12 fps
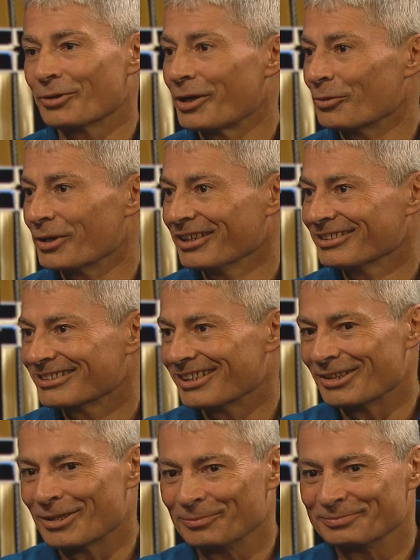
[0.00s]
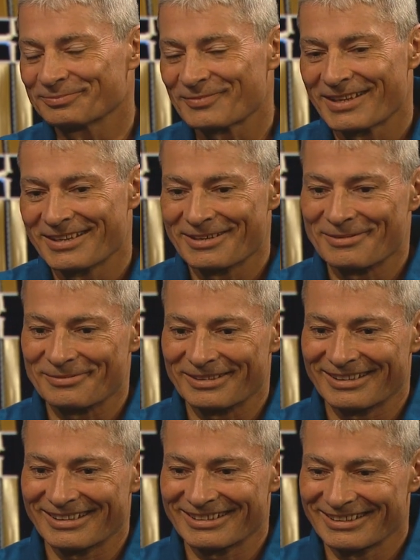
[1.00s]
right away. Okay. Um, He's always
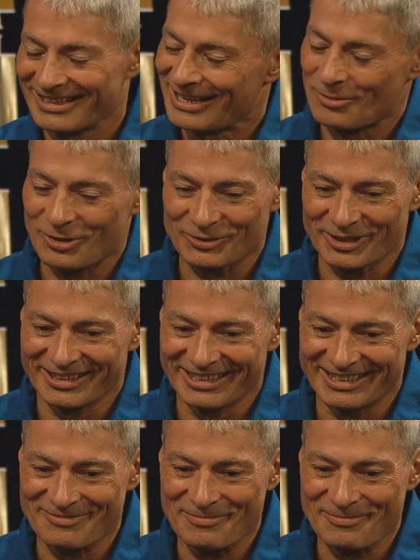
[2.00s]
ready to eat. Yeah, I'm always ready to eat.